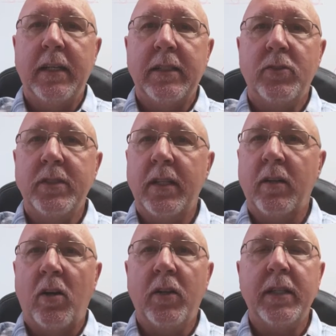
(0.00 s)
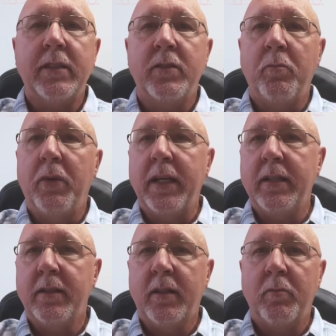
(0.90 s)
So he's saying all that
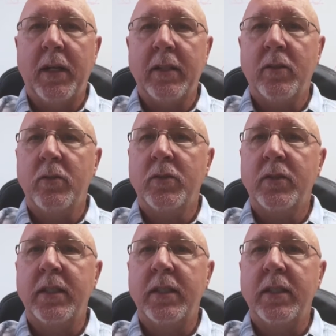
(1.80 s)
debate about those